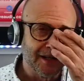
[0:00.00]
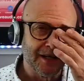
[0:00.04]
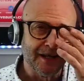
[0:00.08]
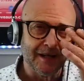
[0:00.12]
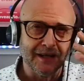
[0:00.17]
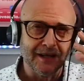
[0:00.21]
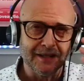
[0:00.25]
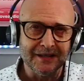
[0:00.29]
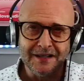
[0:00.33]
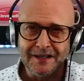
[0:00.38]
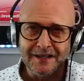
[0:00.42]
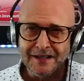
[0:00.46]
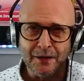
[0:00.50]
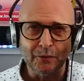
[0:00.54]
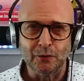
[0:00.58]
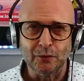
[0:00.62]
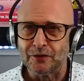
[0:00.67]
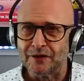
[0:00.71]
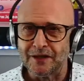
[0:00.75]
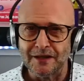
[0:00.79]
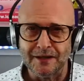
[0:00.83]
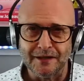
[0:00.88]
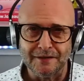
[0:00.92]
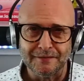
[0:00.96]
They were
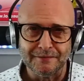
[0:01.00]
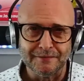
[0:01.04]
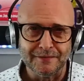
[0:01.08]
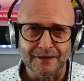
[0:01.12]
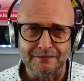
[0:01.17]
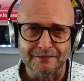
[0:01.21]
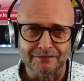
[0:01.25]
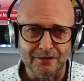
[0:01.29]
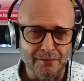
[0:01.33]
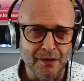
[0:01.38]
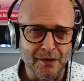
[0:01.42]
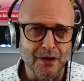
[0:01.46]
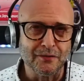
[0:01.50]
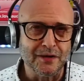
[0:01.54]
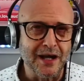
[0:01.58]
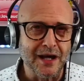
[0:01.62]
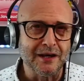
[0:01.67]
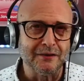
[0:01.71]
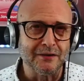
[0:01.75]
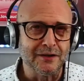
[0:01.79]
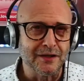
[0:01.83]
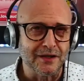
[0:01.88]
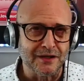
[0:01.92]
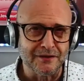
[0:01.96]
in a remote
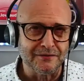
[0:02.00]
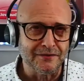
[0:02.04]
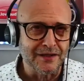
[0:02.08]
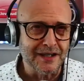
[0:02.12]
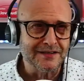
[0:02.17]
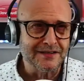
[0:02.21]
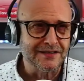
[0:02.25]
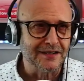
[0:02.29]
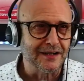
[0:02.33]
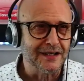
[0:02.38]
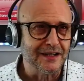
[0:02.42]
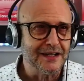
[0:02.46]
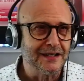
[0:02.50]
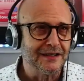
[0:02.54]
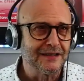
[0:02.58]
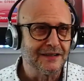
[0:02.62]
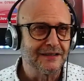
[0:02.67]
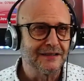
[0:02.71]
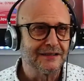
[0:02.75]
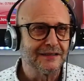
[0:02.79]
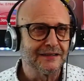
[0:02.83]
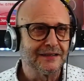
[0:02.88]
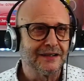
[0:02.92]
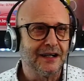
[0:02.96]
area of Italy,
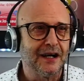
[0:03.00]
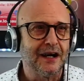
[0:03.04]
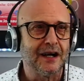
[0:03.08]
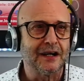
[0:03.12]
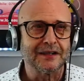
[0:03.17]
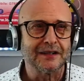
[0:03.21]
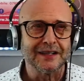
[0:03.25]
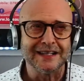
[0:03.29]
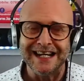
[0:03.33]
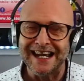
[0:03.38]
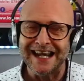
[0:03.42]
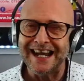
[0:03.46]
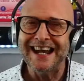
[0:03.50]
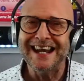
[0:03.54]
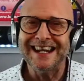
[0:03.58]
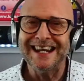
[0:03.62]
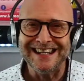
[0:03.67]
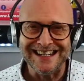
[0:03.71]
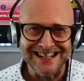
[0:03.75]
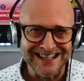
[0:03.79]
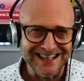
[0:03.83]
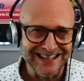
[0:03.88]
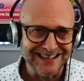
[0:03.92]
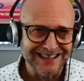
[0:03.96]
hardly
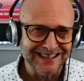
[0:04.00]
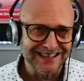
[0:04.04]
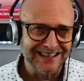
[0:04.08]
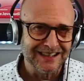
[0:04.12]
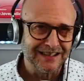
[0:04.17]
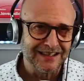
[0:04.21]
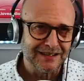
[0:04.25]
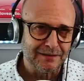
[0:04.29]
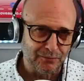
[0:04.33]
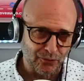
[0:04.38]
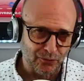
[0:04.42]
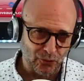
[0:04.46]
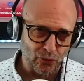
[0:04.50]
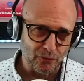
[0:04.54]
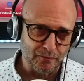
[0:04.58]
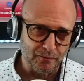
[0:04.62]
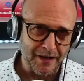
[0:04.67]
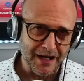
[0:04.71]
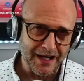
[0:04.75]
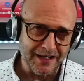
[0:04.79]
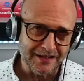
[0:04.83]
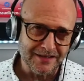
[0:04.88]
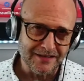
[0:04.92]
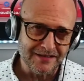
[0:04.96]
any
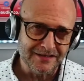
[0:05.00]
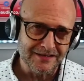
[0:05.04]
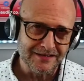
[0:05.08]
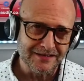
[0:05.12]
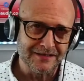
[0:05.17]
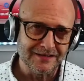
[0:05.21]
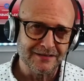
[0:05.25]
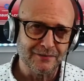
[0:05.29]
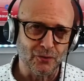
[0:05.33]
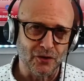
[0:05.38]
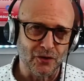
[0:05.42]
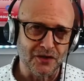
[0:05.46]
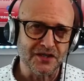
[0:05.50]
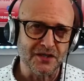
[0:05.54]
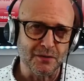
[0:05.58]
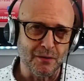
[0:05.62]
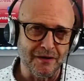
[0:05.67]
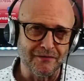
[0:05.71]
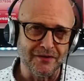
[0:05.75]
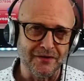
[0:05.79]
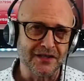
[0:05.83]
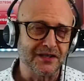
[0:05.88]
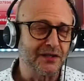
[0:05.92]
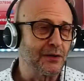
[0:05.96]
broadband
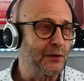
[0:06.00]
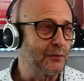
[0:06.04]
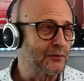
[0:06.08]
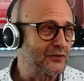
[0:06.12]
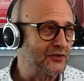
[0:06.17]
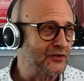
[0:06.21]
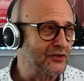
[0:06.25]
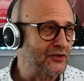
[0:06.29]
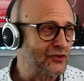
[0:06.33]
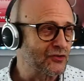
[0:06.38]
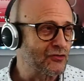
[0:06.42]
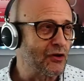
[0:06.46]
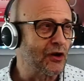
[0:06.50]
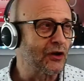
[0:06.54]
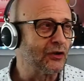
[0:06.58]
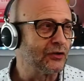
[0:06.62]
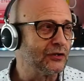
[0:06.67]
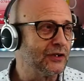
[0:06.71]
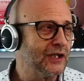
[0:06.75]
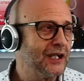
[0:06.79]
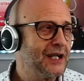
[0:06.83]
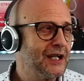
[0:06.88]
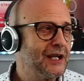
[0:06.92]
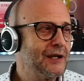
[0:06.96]
whatsoever, so it was a struggle.
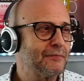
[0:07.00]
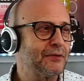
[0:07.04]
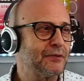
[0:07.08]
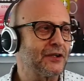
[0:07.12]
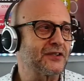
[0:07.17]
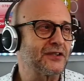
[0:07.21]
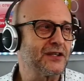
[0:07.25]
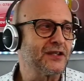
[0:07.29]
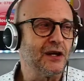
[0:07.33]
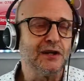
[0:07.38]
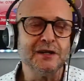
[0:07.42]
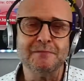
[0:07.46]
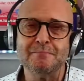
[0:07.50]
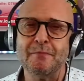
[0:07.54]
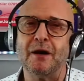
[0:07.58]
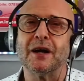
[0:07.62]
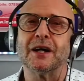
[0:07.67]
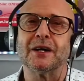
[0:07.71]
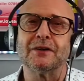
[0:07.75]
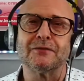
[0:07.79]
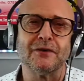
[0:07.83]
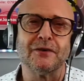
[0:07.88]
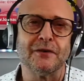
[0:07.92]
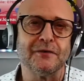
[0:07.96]
Plus, the only
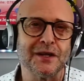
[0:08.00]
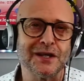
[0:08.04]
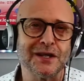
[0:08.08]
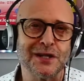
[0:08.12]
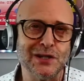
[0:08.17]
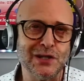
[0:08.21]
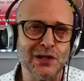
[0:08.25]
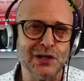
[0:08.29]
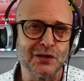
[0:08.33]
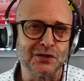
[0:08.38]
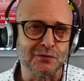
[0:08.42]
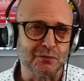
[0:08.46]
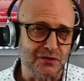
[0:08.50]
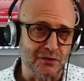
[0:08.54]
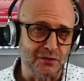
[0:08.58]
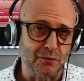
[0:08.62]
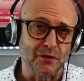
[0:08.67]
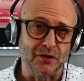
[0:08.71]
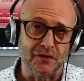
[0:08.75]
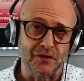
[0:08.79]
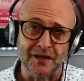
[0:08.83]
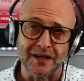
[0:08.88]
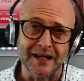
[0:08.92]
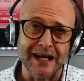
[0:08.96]
microphone they could use was the one
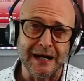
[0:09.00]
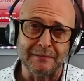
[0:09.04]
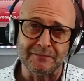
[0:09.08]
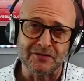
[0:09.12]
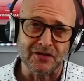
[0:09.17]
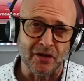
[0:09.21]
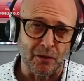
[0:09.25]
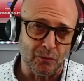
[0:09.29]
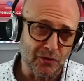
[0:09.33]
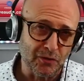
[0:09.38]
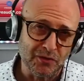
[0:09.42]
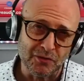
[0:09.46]
on their laptop, which